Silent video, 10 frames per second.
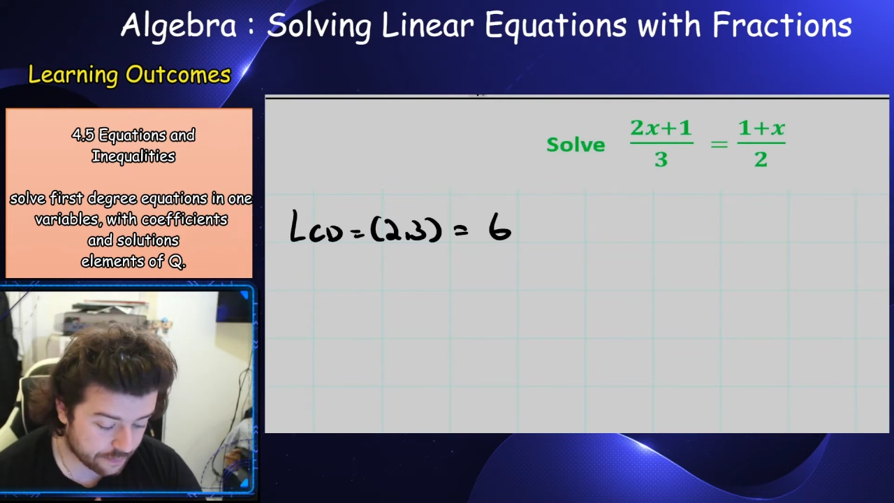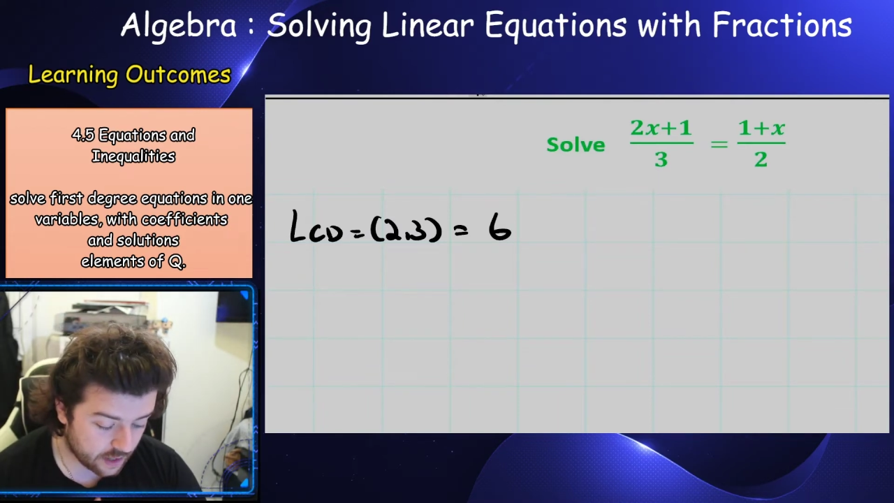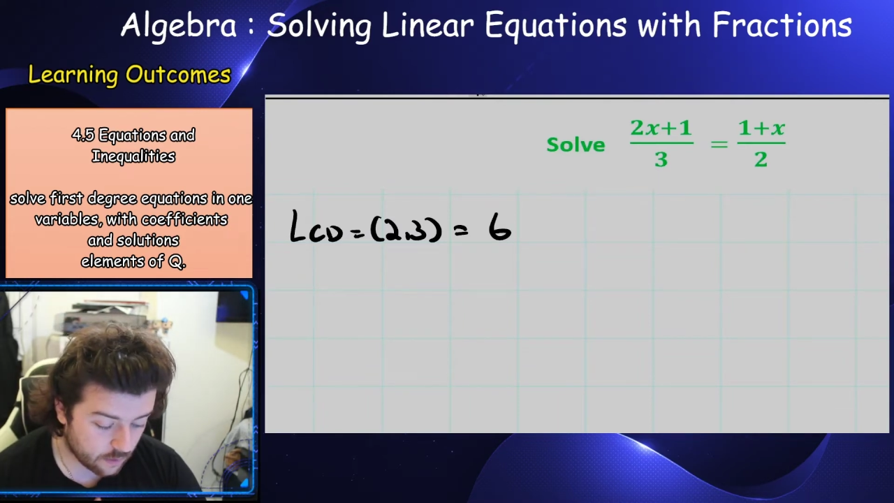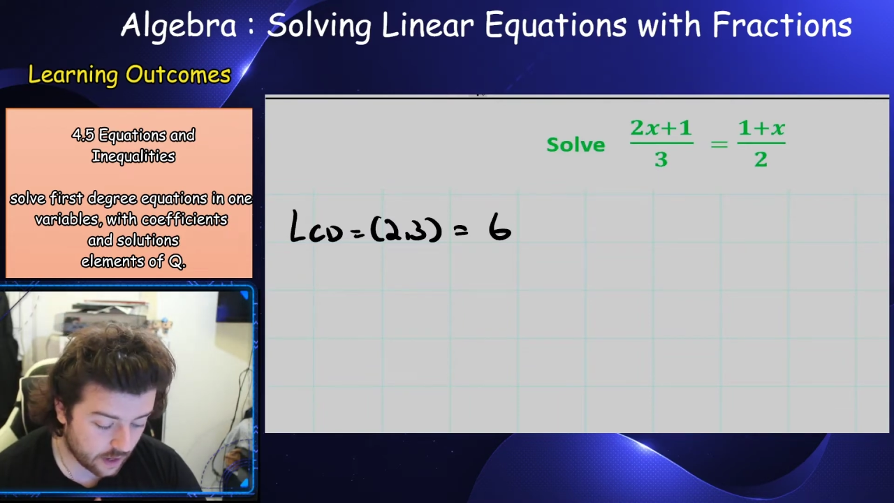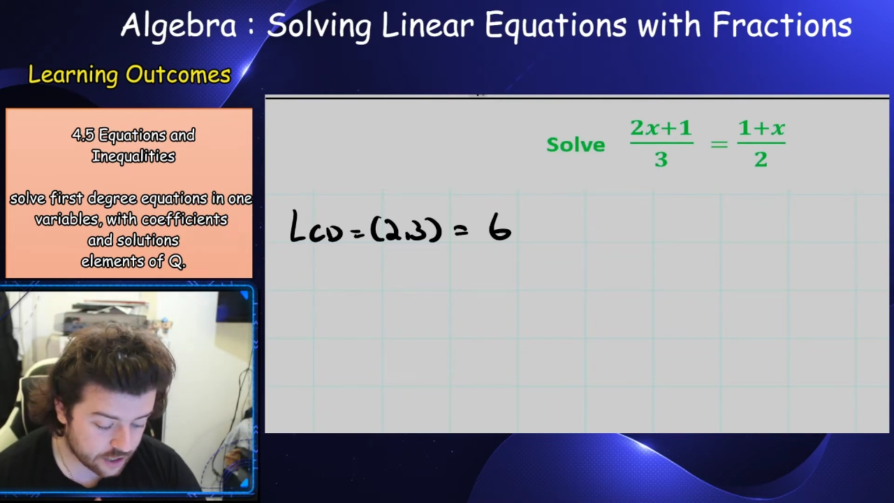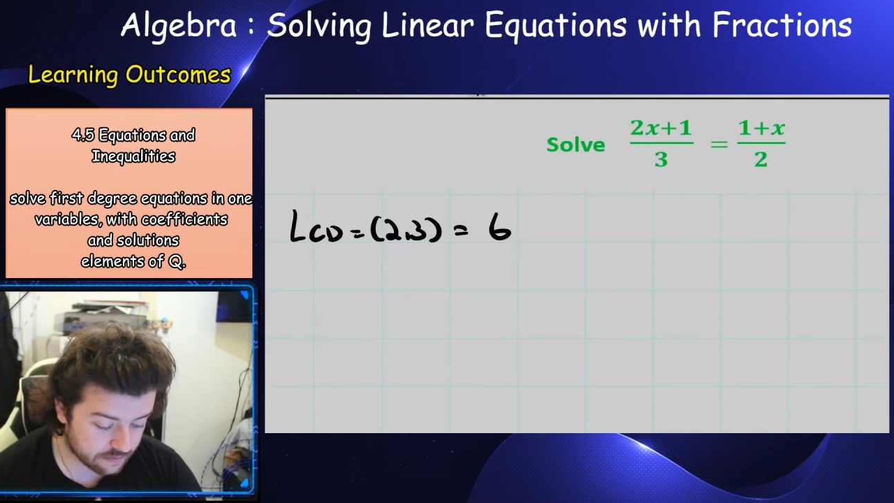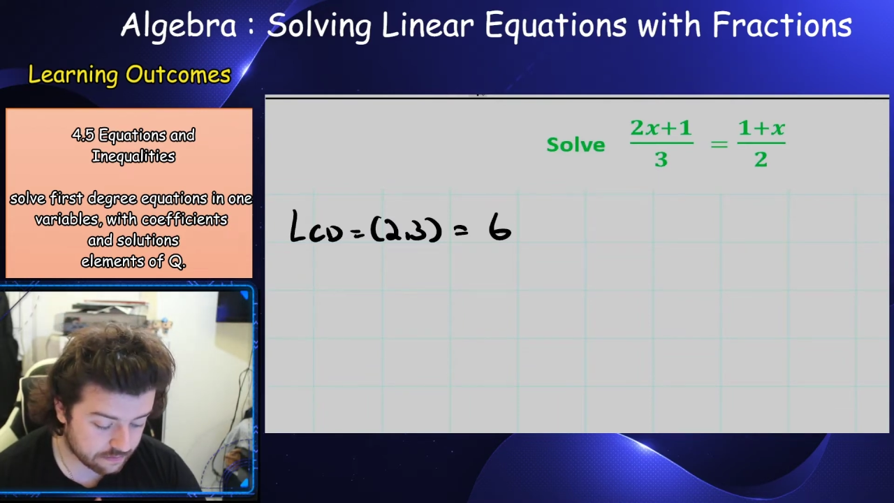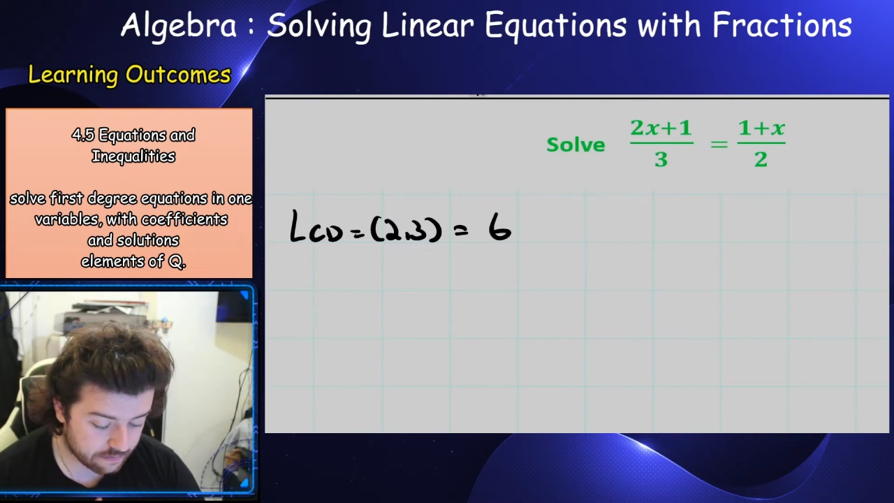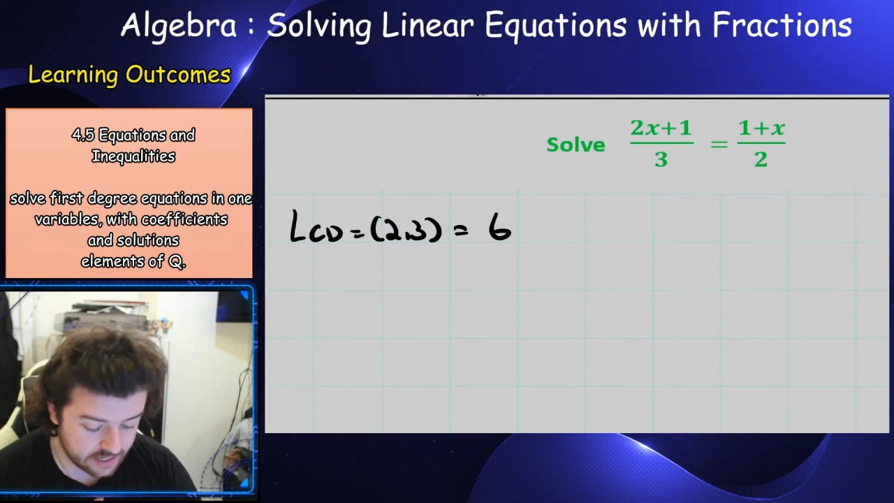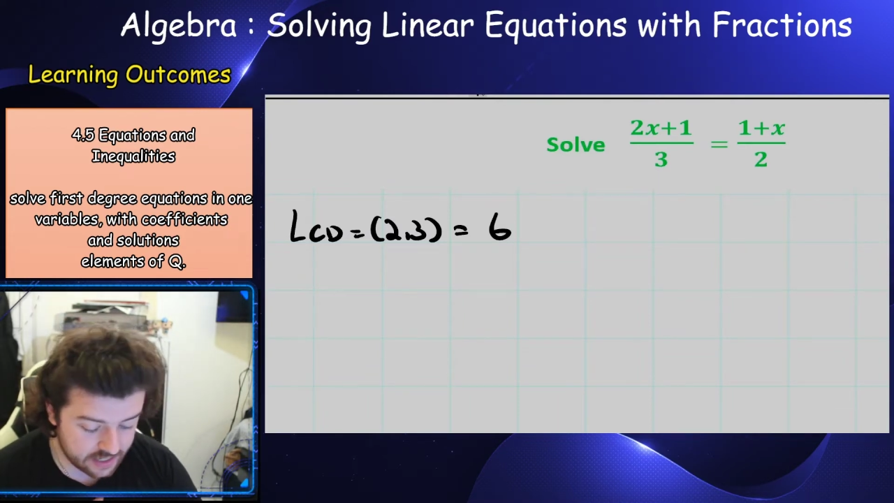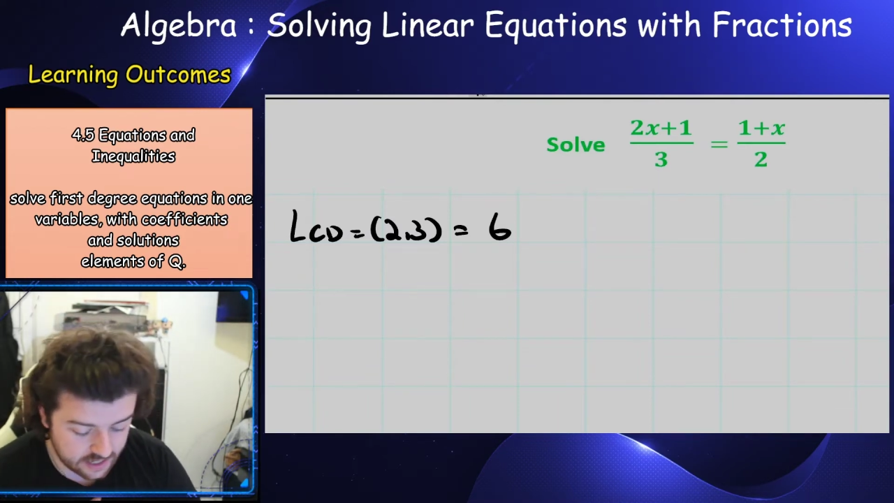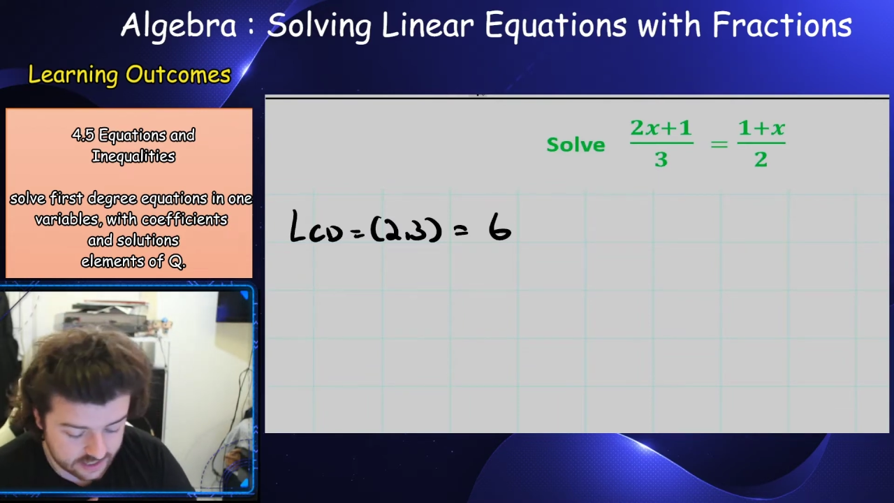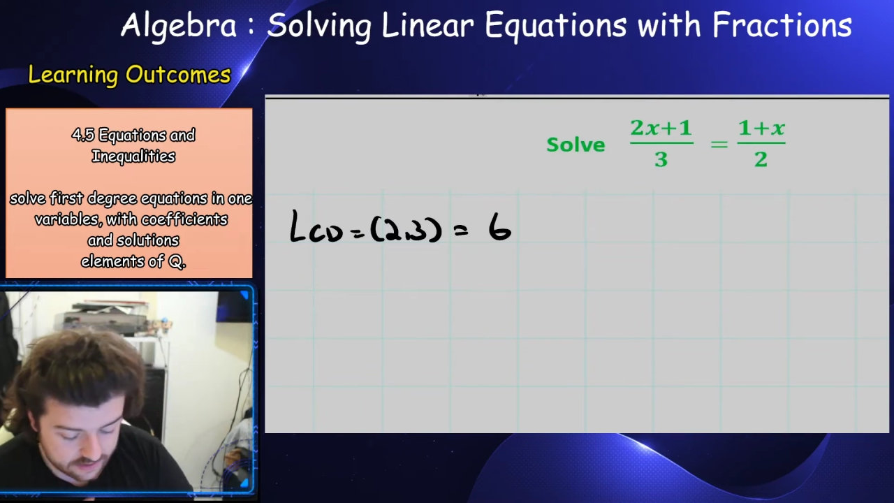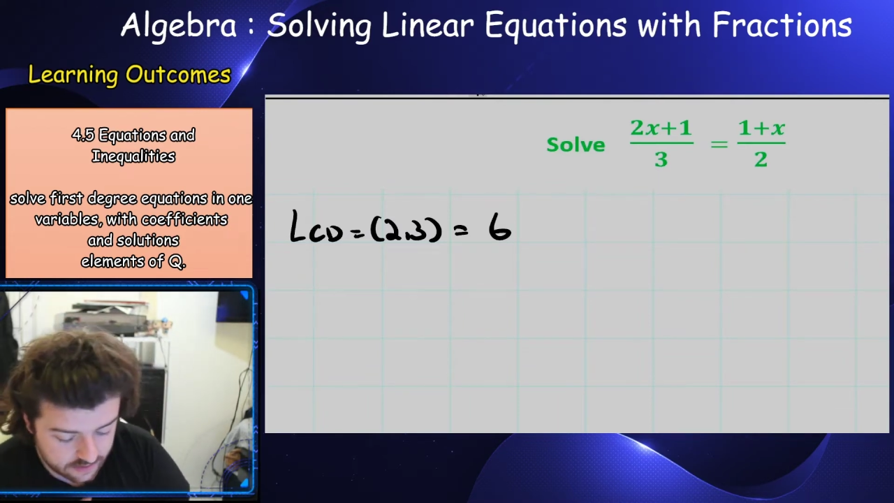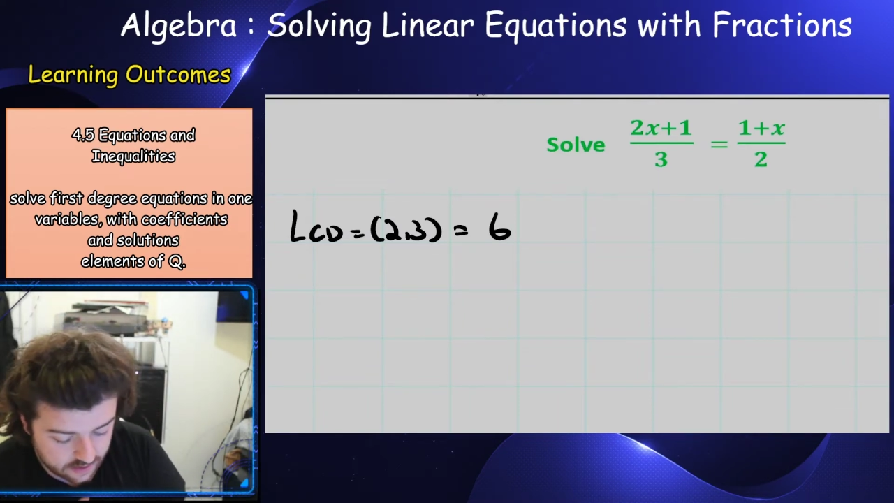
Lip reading: equation by 6.